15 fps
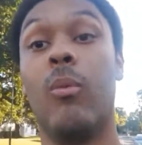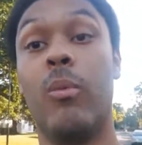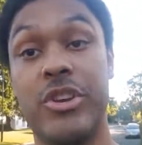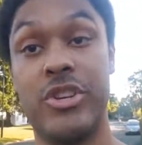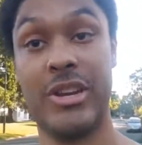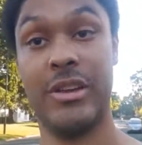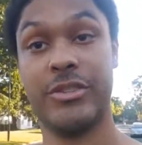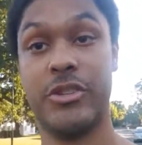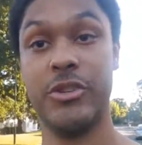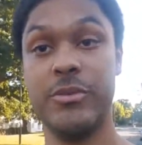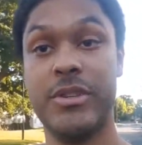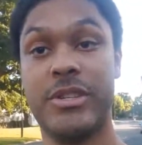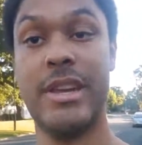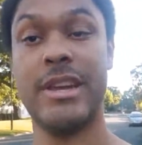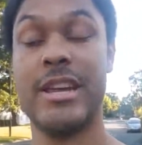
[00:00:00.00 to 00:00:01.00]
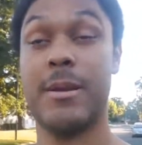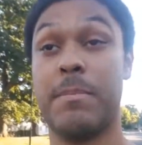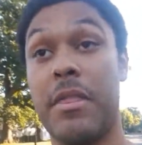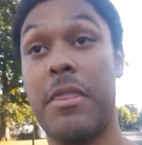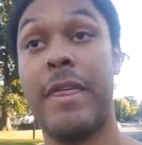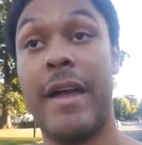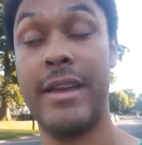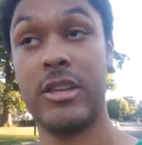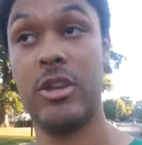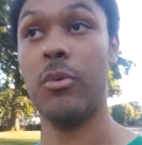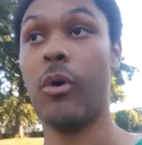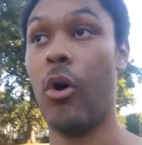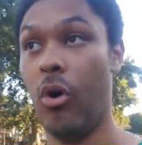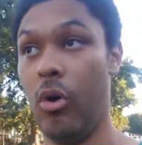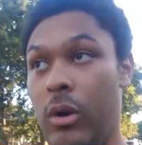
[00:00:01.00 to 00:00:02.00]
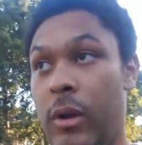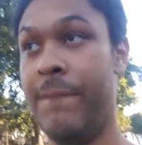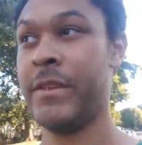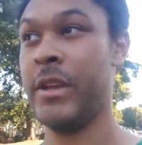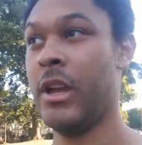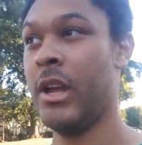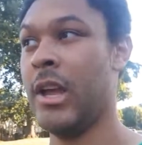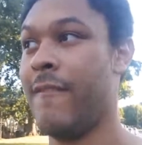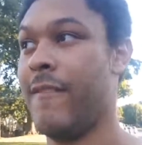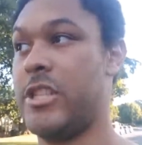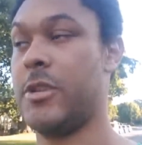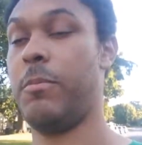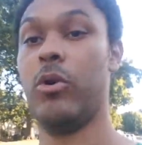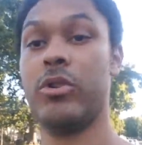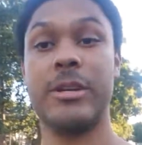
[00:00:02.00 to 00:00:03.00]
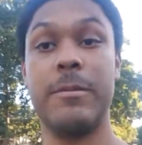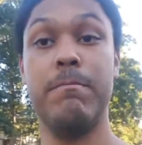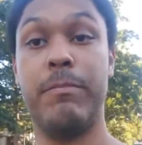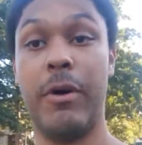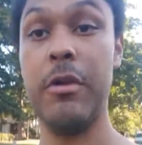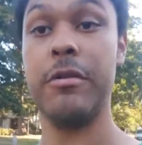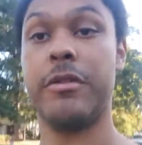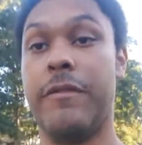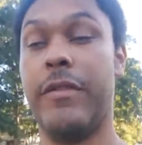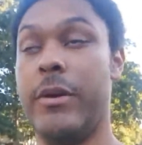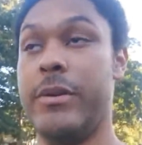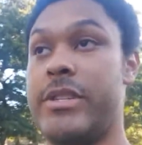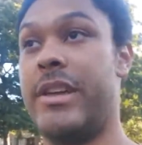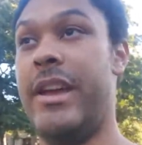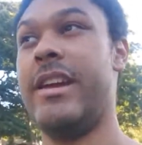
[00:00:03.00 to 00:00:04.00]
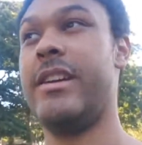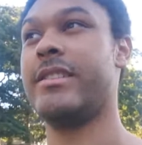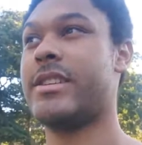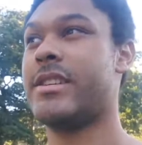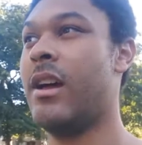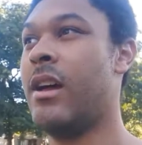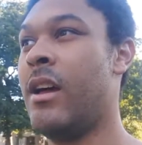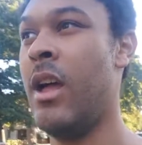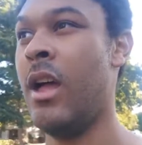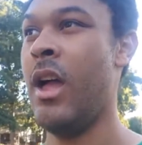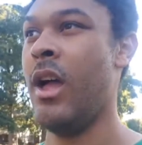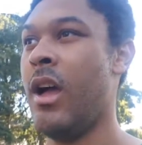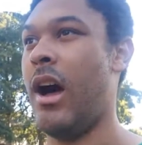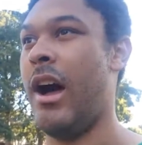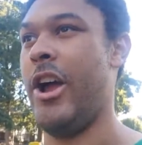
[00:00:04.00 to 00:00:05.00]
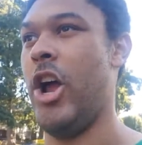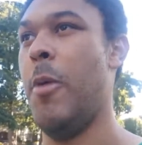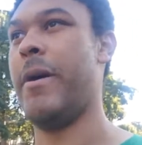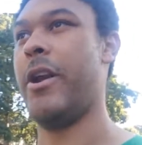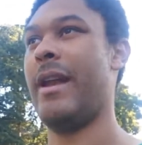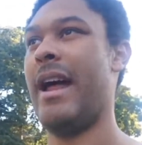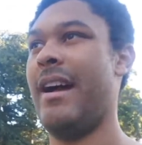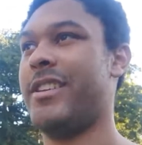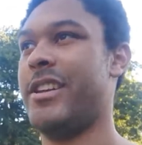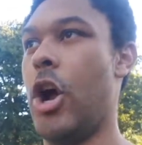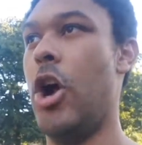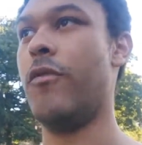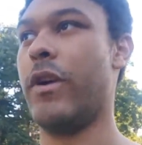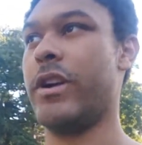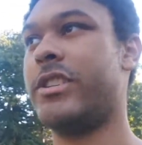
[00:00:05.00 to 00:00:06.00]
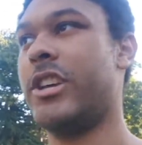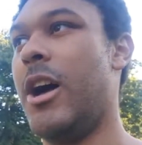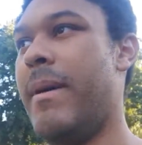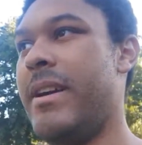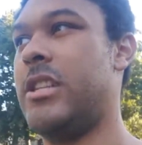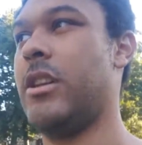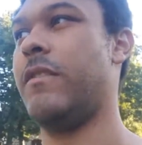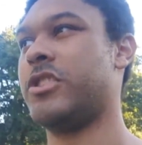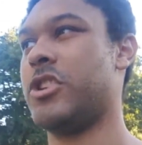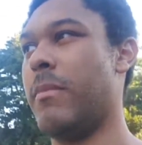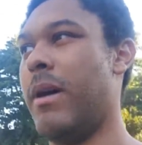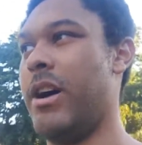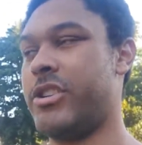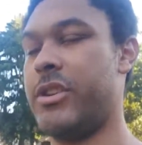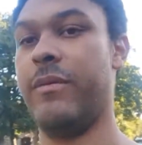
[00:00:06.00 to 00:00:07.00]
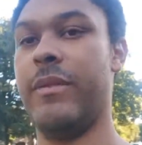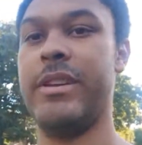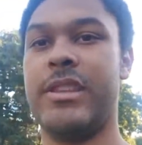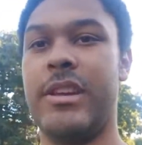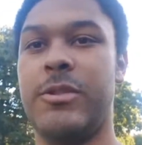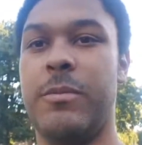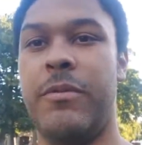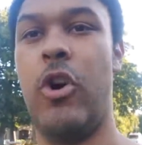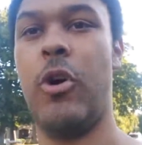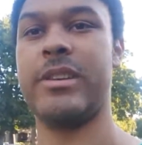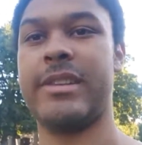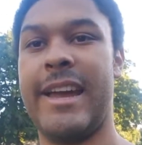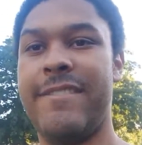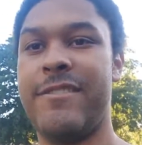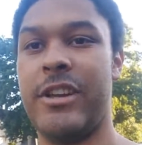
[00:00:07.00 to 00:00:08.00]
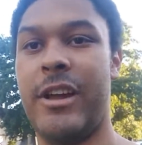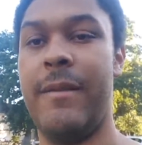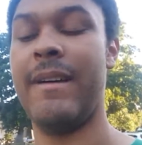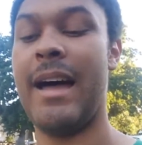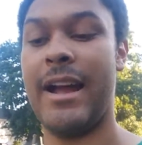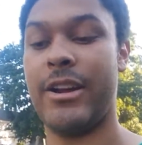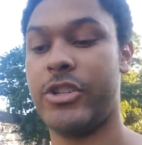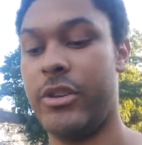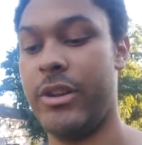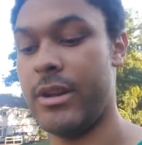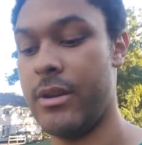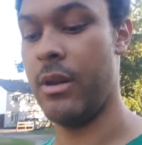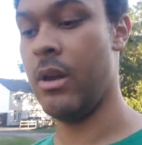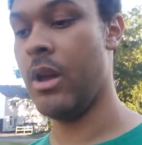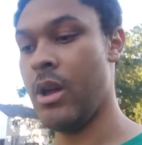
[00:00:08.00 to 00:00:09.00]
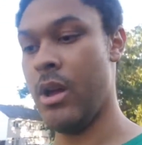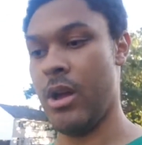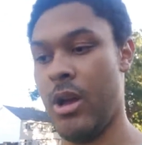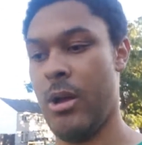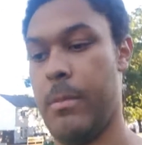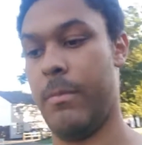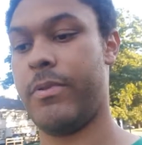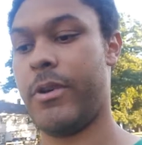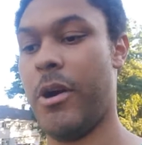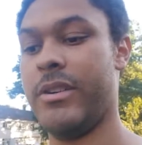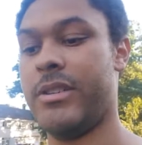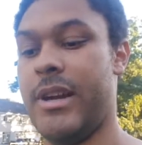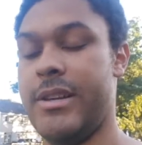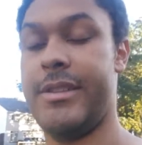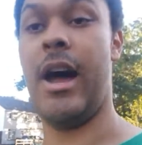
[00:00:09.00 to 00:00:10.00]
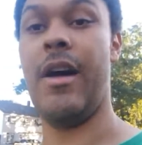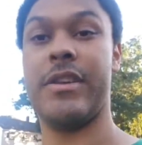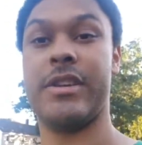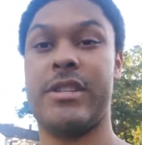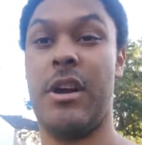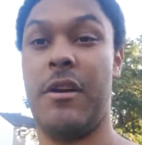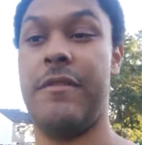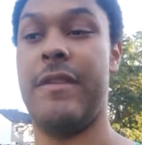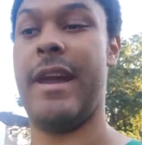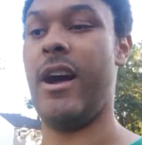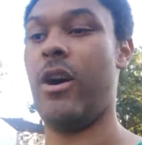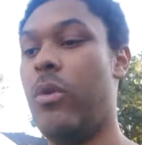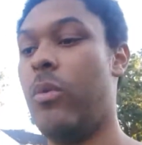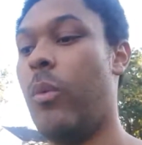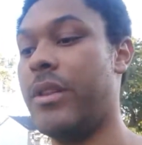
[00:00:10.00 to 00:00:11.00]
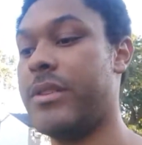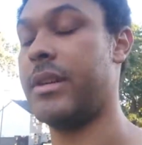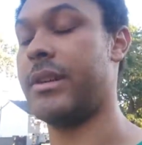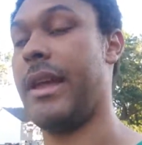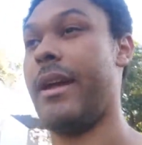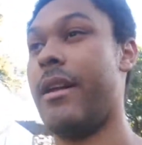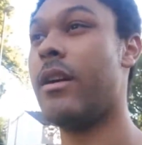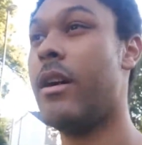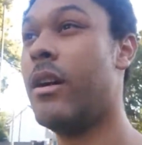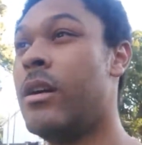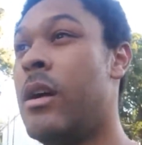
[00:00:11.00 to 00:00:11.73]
We shall soon see, but thank you all for supporting both of those things. I hope I don't actually overexert myself so much in these things before, because I have to actually prioritize other stuff now, once again.